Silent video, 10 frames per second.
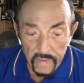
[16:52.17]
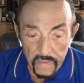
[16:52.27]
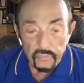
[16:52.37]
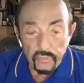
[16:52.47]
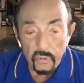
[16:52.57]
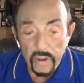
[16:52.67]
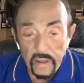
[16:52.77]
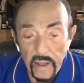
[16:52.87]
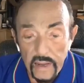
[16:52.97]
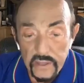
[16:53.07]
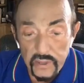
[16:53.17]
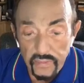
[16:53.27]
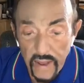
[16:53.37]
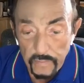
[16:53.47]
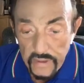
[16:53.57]
If you realize you've
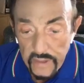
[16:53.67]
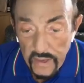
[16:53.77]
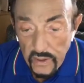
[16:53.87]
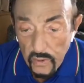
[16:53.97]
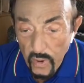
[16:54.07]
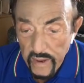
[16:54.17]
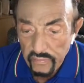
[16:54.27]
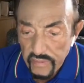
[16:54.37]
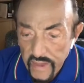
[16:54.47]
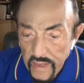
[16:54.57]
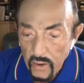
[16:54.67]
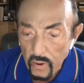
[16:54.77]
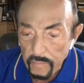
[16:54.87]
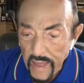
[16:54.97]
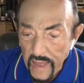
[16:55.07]
had a particular way of thinking or
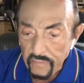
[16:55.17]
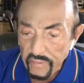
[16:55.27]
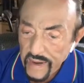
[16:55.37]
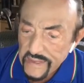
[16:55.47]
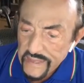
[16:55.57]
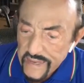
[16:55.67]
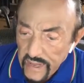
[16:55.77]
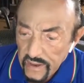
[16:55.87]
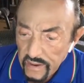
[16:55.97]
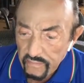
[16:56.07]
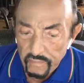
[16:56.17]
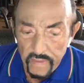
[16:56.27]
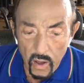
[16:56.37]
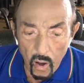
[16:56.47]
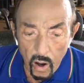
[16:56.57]
behavior that is negative,
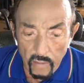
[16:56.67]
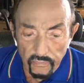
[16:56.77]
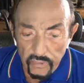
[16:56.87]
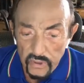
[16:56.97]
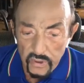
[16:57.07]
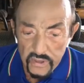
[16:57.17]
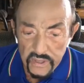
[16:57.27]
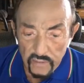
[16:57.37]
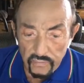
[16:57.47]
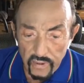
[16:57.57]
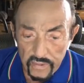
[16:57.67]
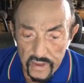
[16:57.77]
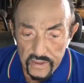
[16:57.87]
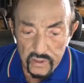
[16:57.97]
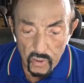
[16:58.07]
harmful to yourself or
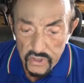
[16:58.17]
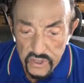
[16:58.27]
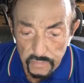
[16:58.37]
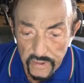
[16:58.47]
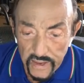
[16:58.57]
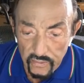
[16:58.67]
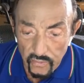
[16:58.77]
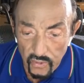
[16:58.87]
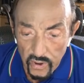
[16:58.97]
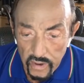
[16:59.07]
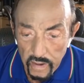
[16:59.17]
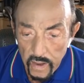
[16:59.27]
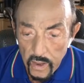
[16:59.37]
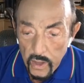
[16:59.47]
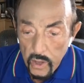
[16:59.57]
others, or just plain wrong,
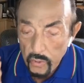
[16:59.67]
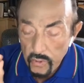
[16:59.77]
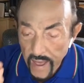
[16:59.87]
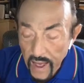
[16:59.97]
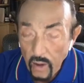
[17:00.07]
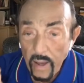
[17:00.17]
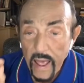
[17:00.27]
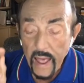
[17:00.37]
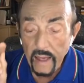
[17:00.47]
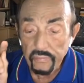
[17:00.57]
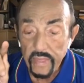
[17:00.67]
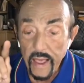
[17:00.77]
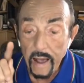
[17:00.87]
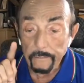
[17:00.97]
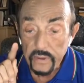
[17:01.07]
you now have the
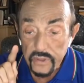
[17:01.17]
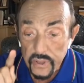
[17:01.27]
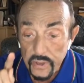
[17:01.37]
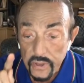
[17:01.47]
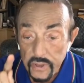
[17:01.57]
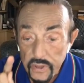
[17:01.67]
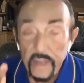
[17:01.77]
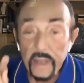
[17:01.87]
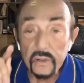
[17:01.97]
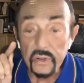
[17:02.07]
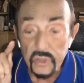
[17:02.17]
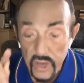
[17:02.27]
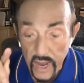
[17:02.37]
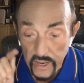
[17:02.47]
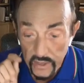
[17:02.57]
opportunity to
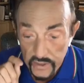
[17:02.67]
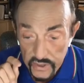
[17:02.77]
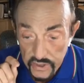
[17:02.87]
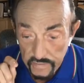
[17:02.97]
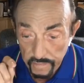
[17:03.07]
change.